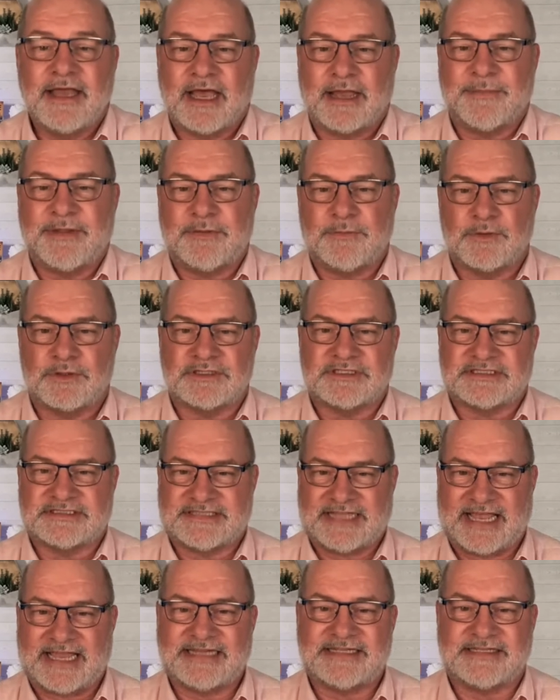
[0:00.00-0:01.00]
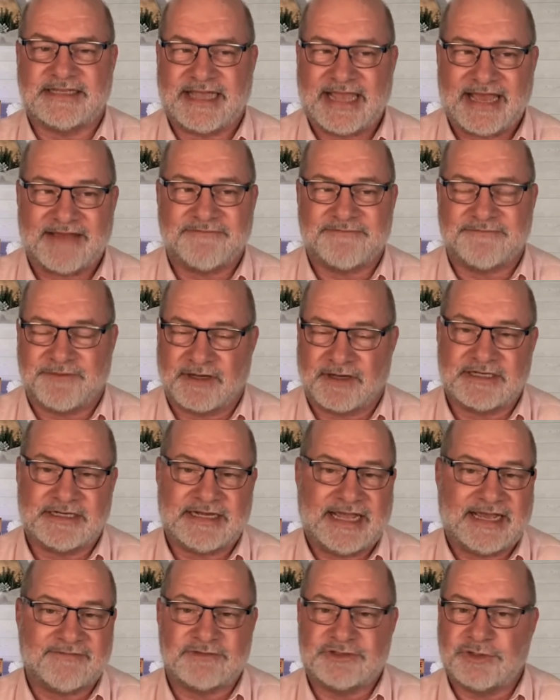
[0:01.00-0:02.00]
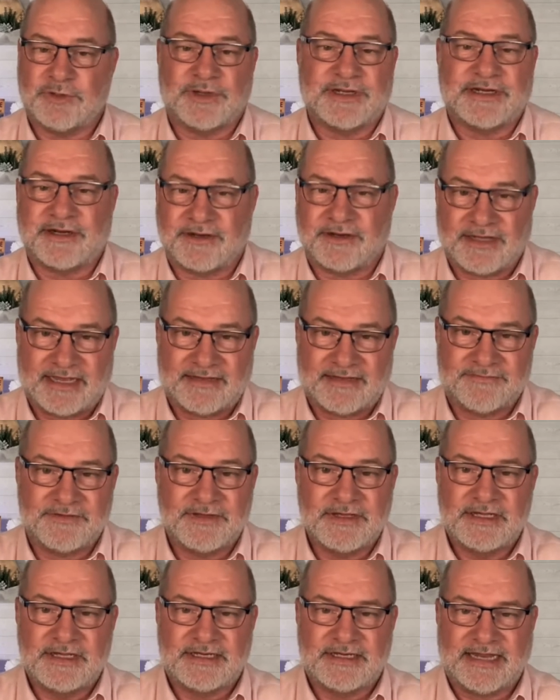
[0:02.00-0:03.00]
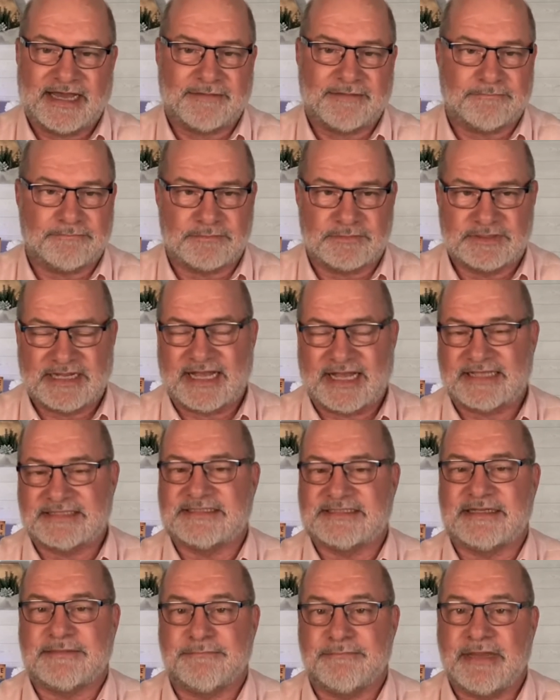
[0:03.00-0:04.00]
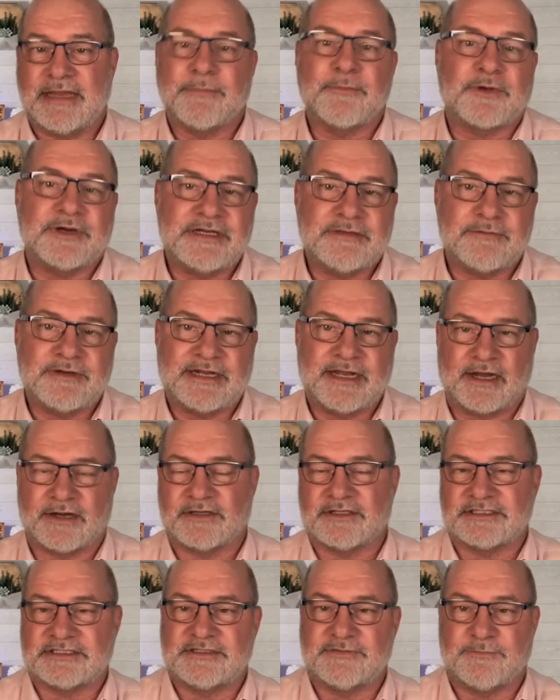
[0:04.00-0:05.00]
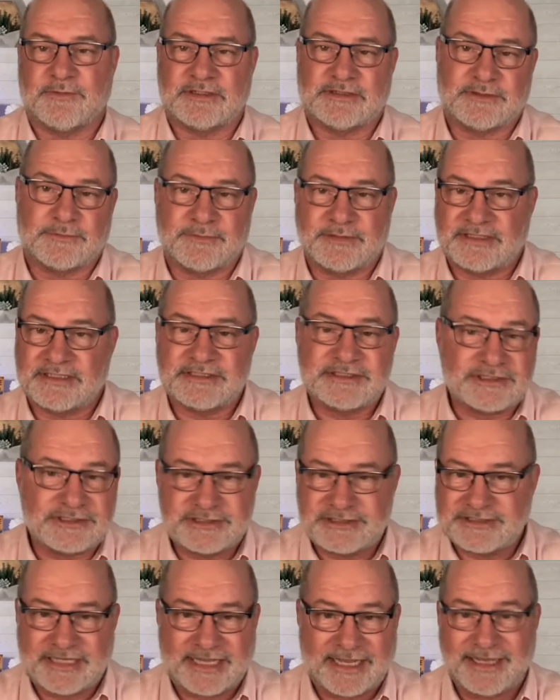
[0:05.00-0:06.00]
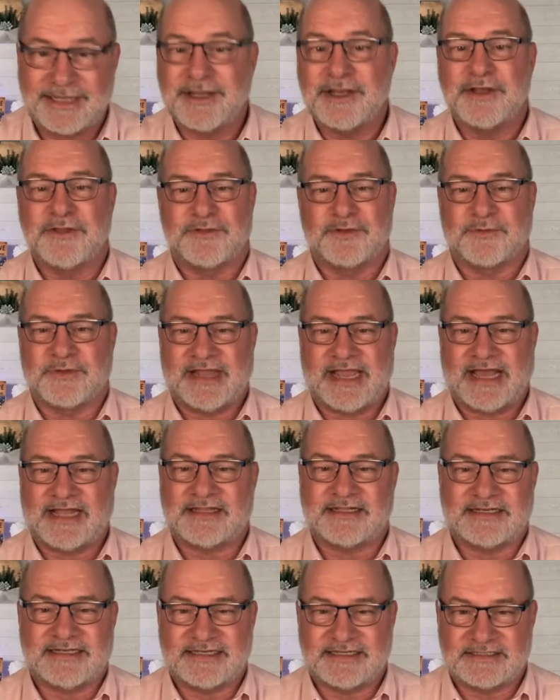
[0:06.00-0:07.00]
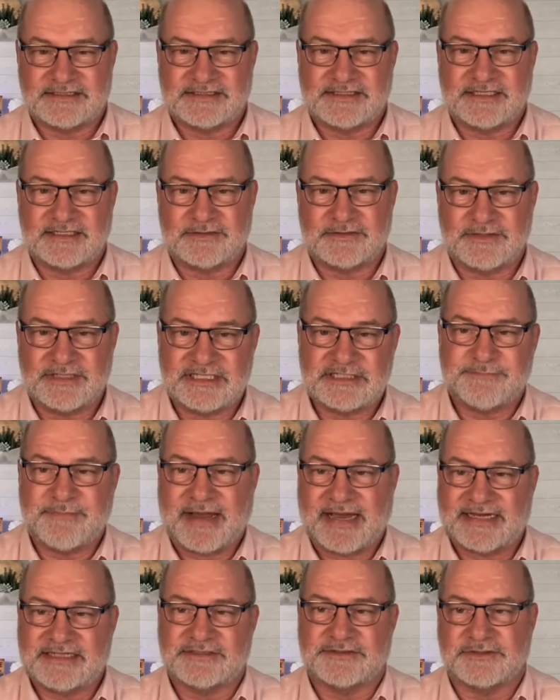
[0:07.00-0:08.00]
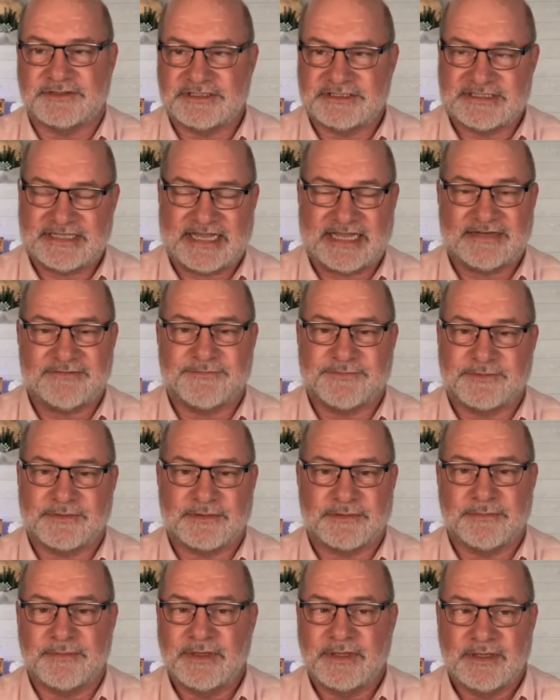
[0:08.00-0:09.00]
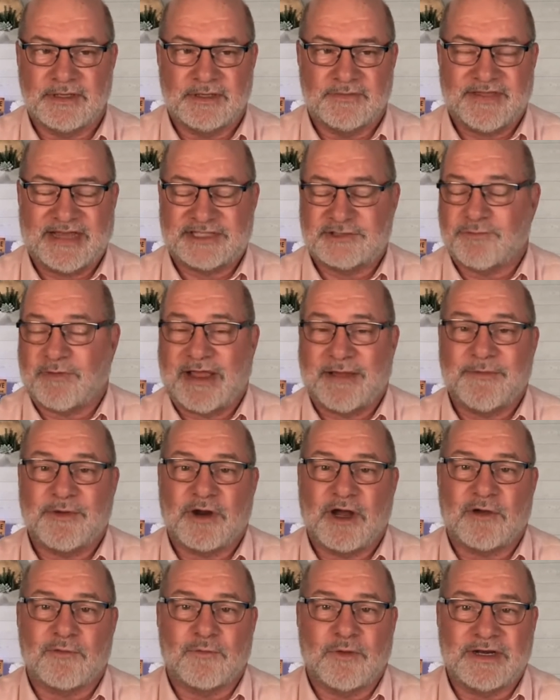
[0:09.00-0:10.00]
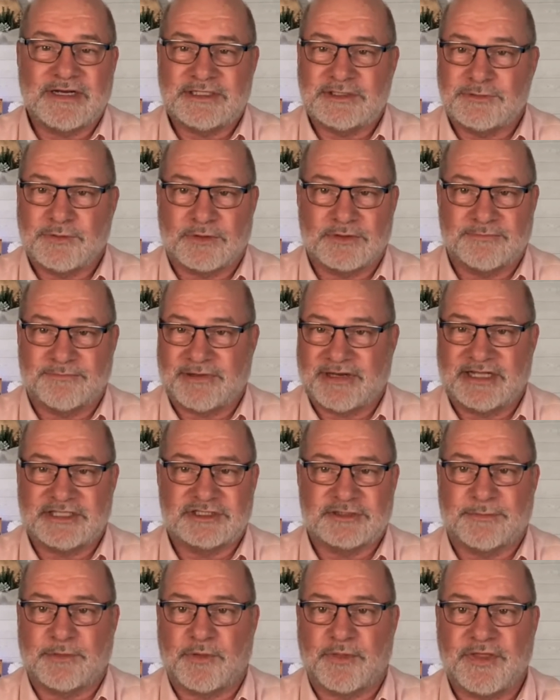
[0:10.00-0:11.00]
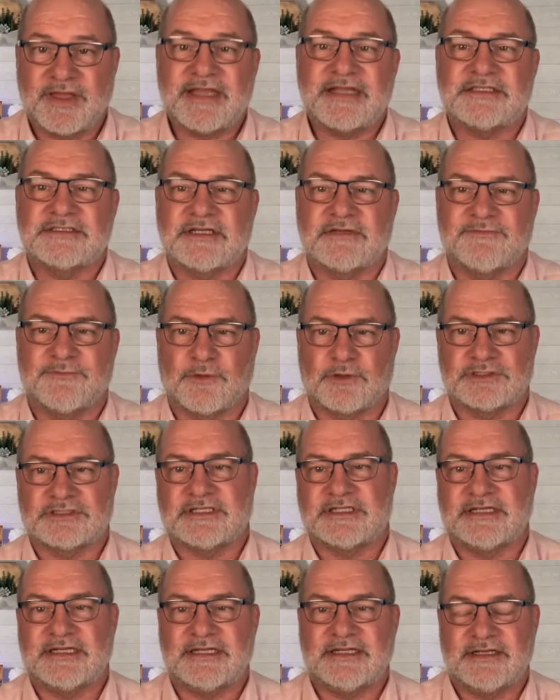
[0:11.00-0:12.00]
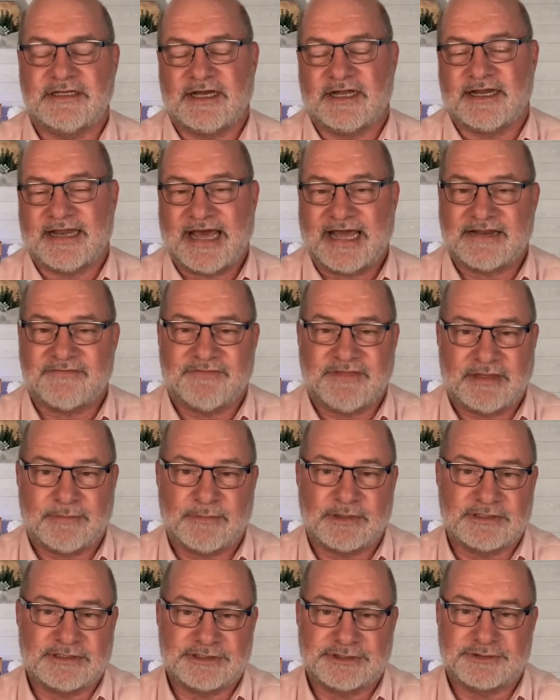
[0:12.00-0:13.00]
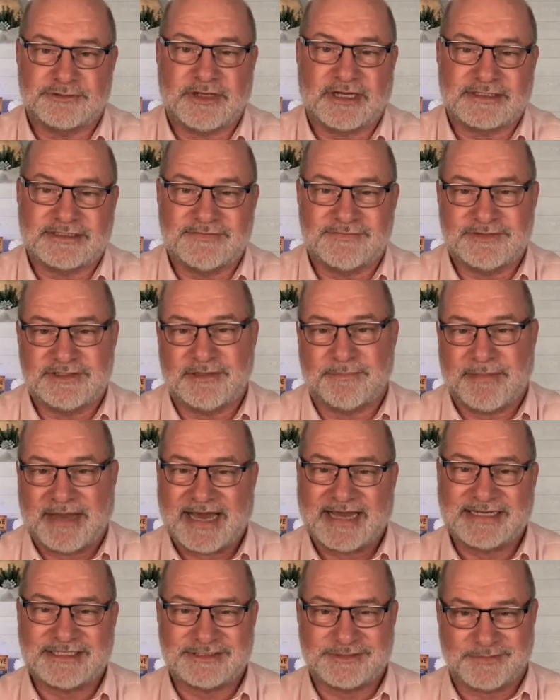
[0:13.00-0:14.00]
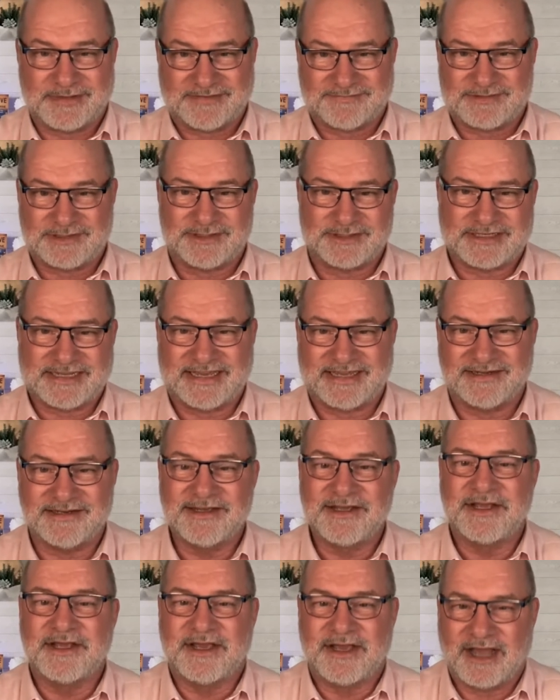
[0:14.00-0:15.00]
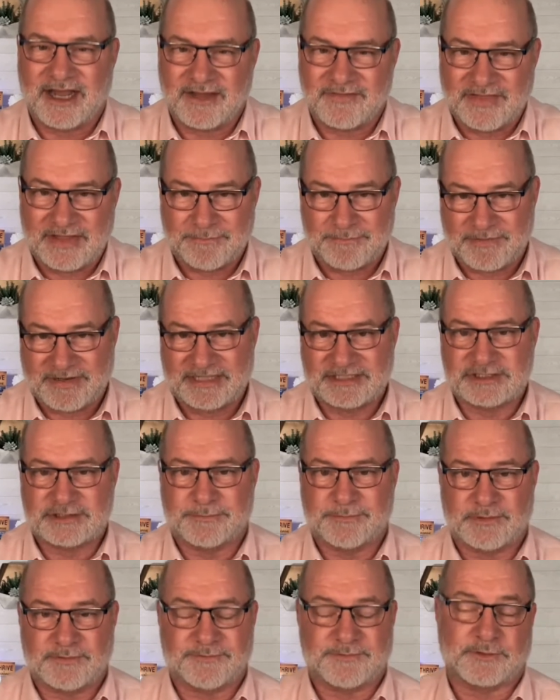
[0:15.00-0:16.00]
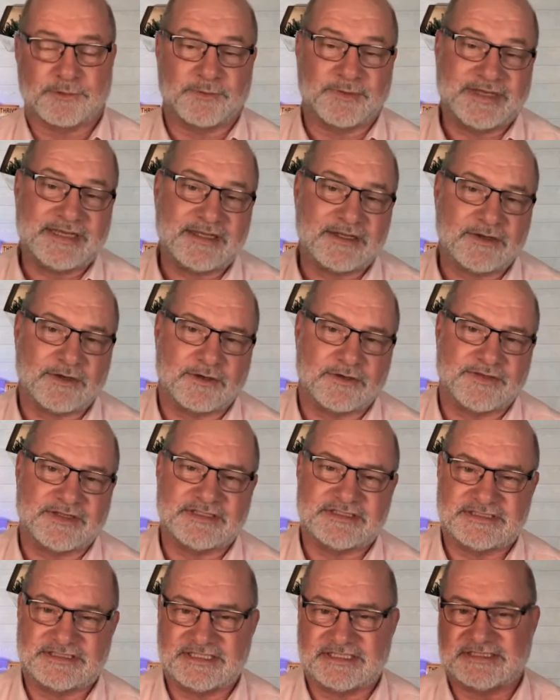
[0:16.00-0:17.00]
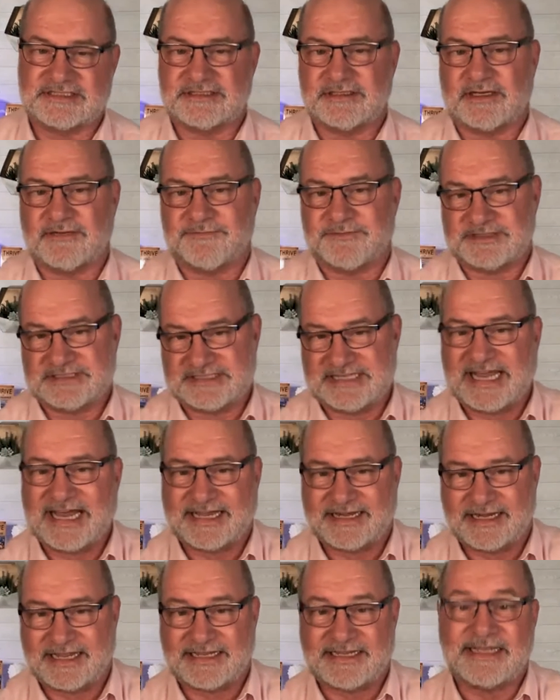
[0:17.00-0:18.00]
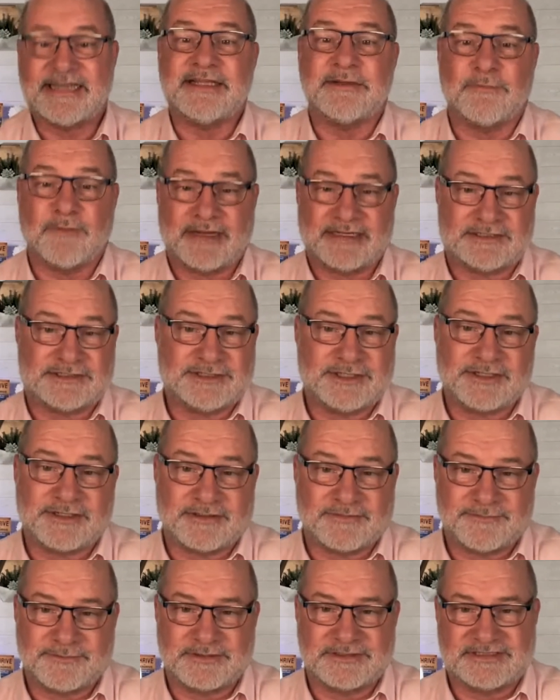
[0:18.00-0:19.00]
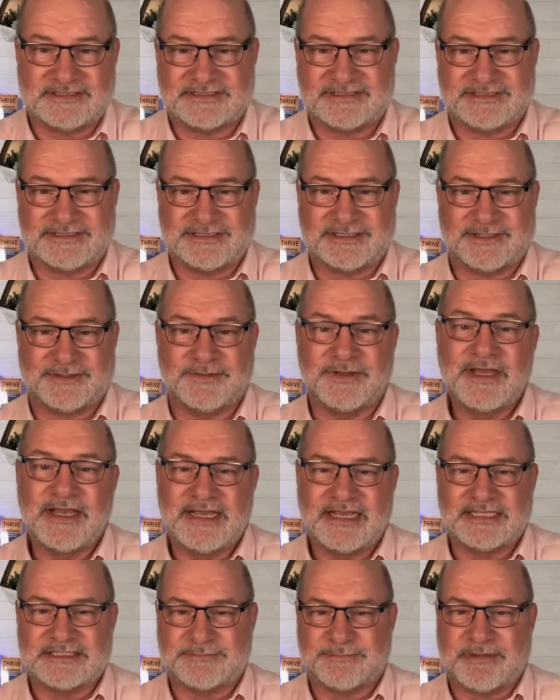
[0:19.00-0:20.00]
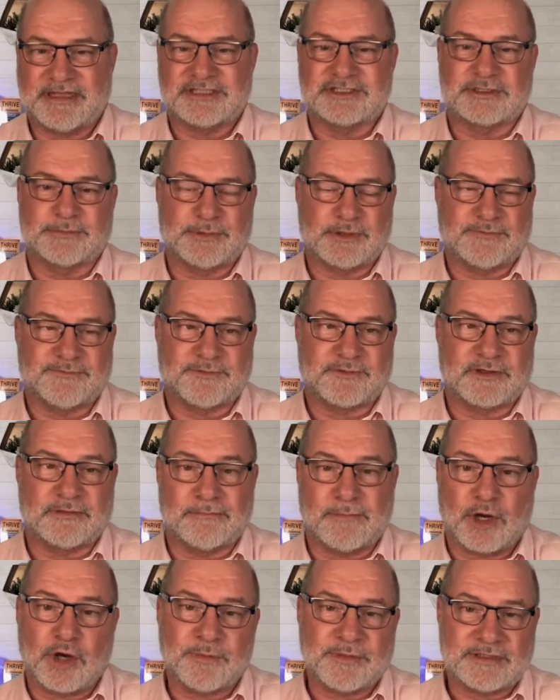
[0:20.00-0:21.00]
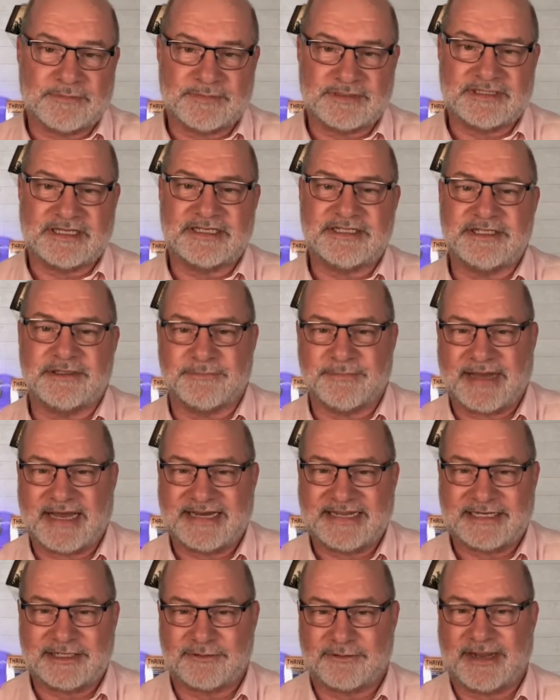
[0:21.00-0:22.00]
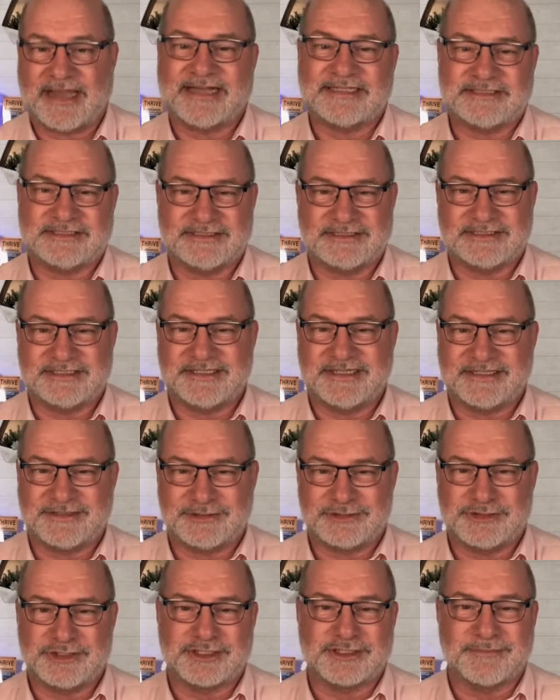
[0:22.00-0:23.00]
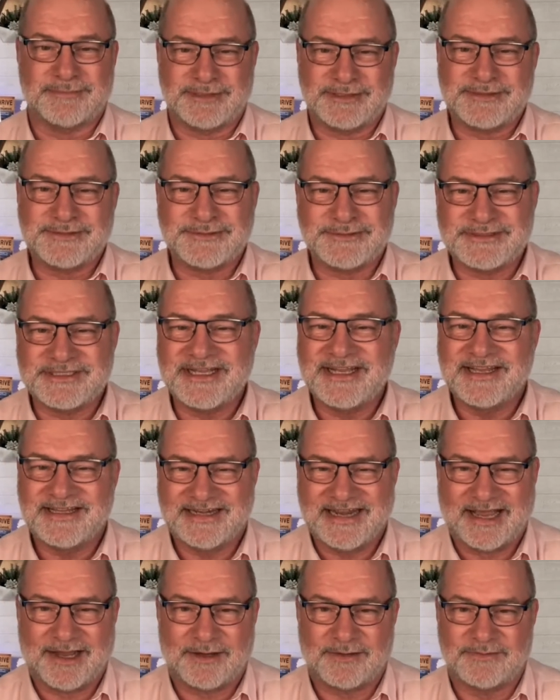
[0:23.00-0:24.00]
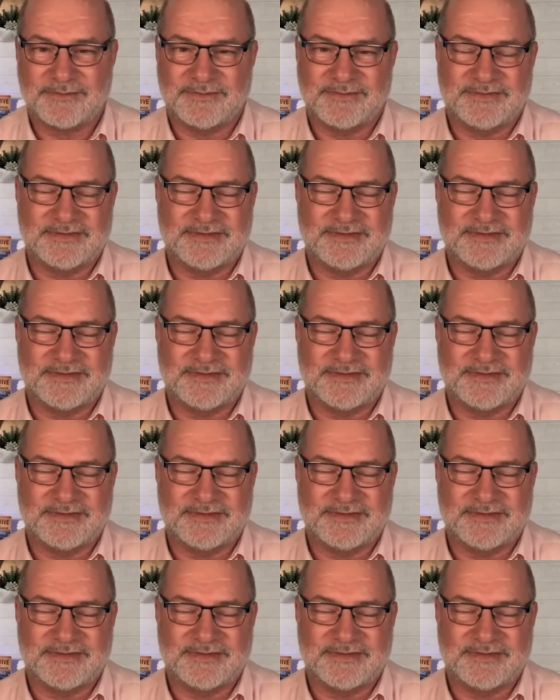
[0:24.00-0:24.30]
I mean, we're designed to have fun and have joy in our life, not constant memory, regardless of what the religions say. The reality is that these bodies are designed for, that's why we're all running toward pleasurable things. Unfortunately, a lot of them are destructive to the body. So we have to look at, are they pleasurable for real, or is just a facade? Like eating white sugar, for instance, it's pleasurable for a moment, but then your body crashes and you get the sugar blues. Now,